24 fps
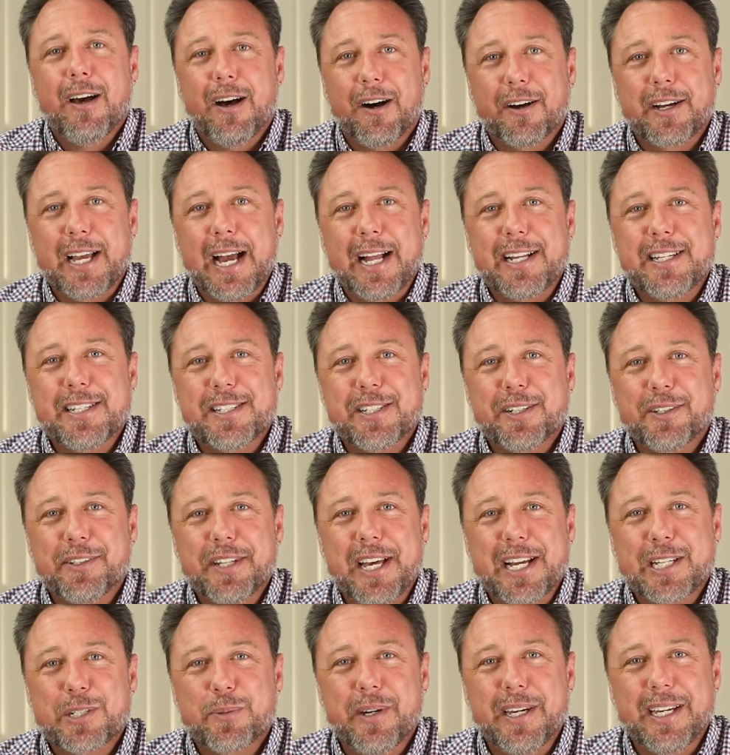I'll catch us all
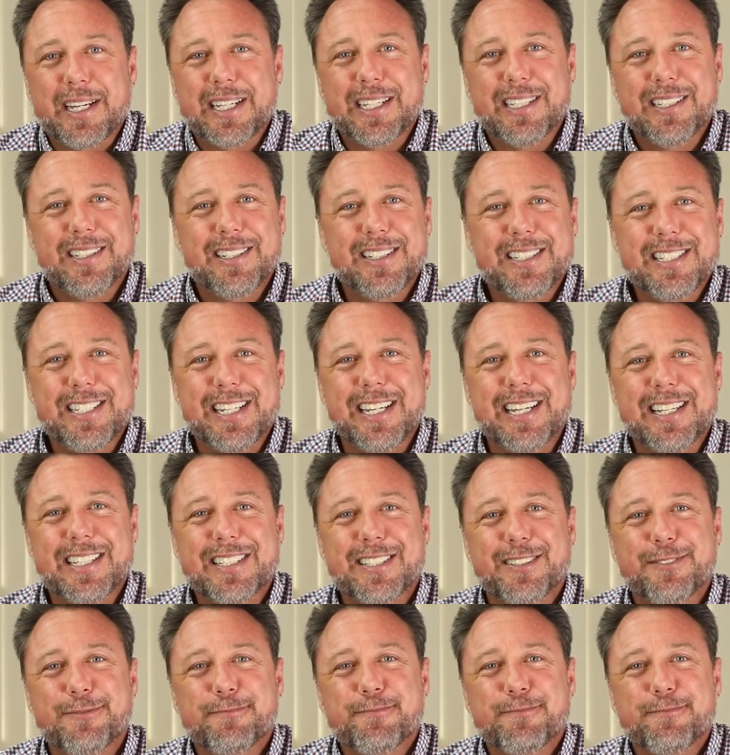next week. Cheers.